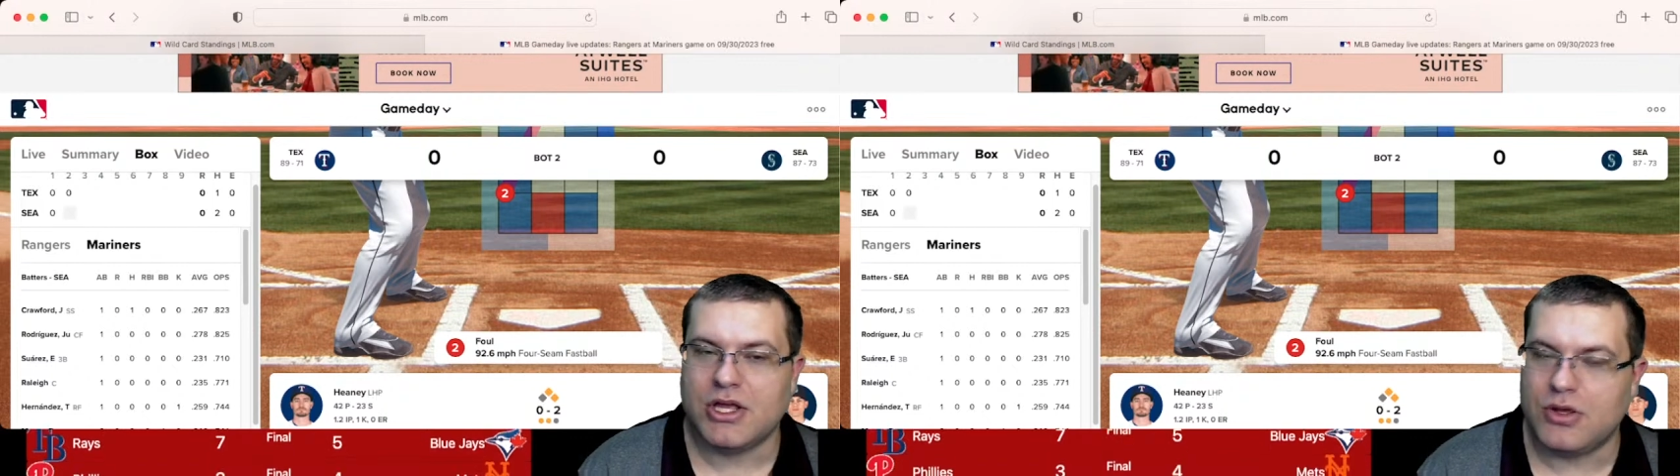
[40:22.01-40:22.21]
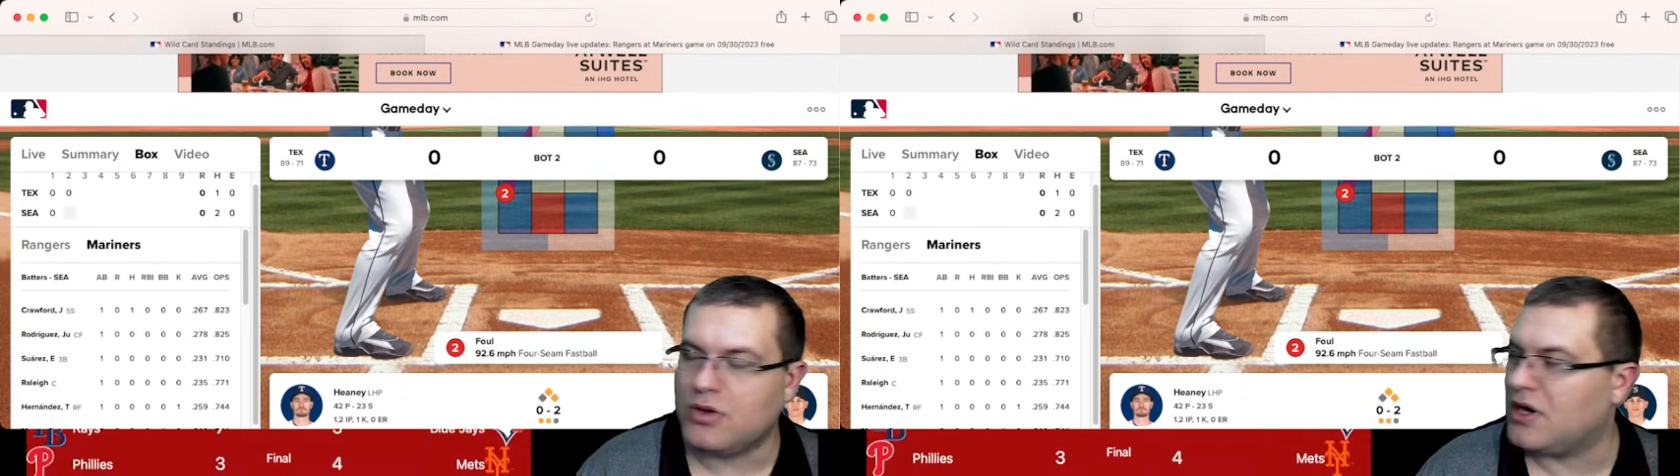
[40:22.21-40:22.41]

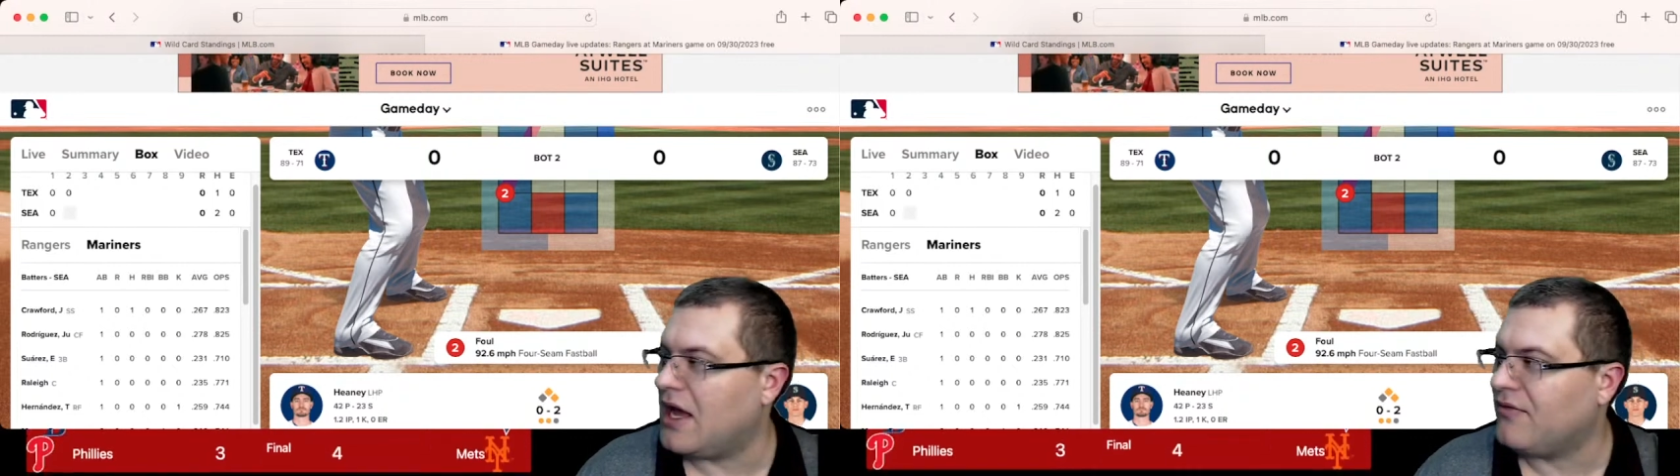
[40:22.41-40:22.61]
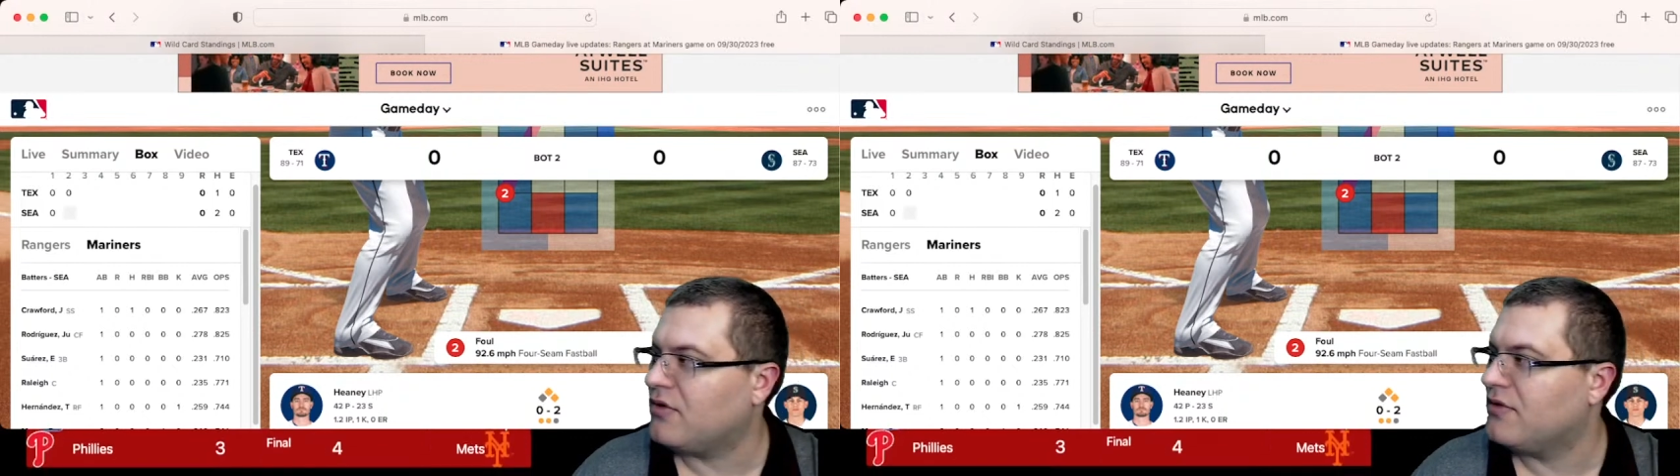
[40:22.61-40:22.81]
you could
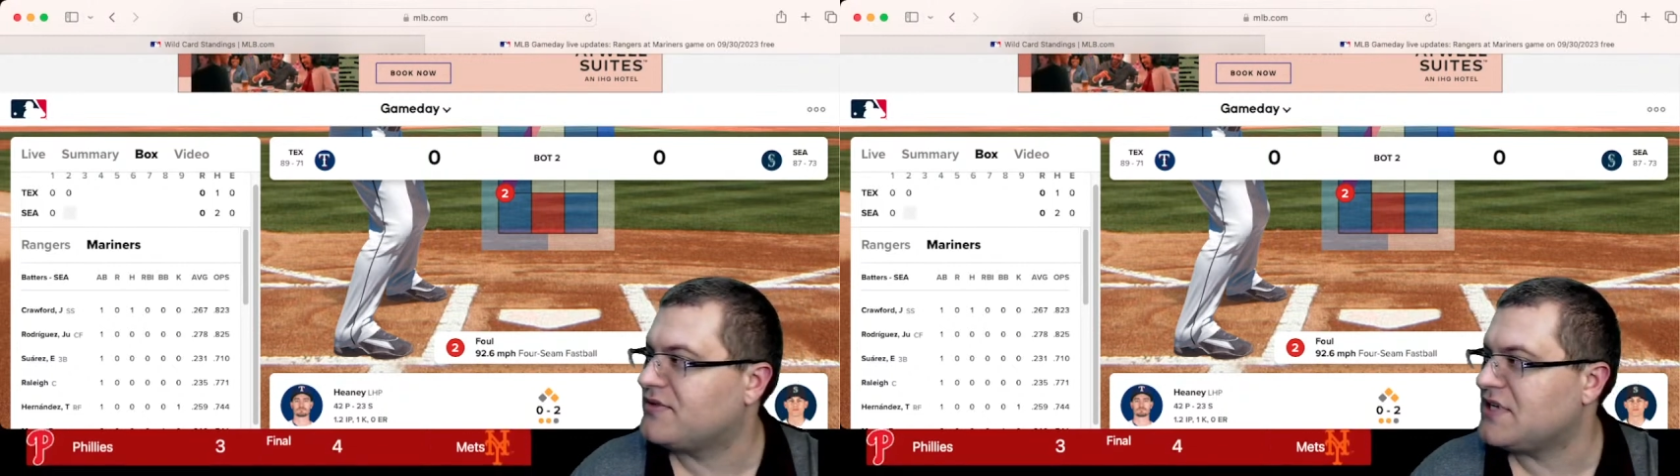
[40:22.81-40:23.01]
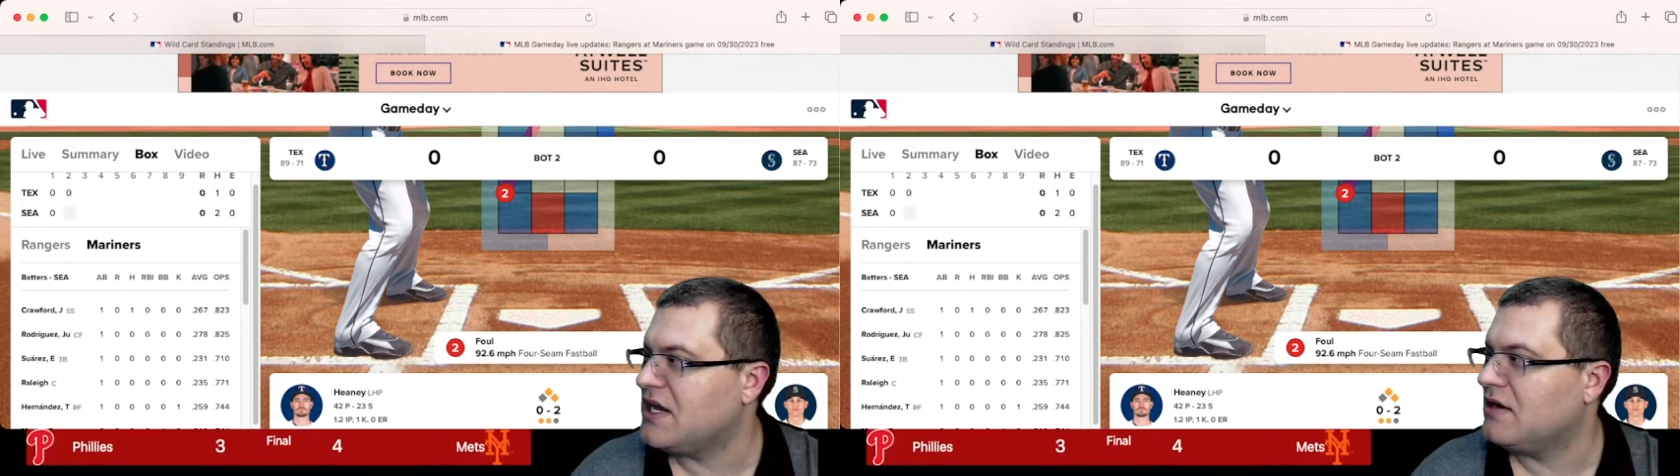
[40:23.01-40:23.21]
ever have
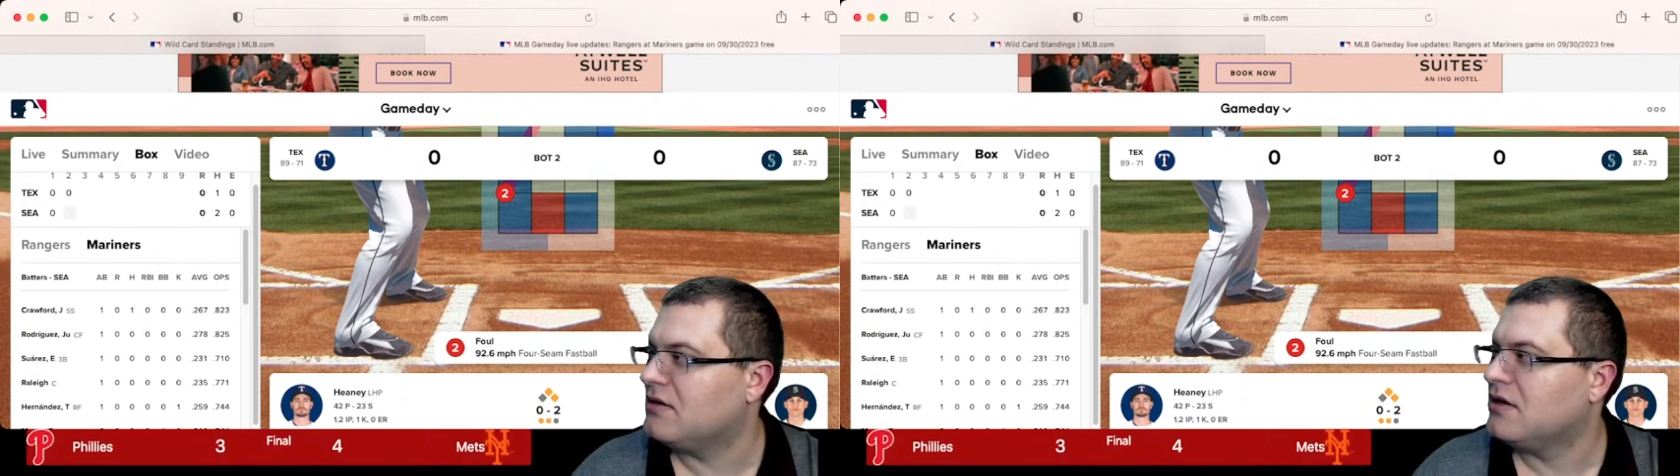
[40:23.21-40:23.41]
seen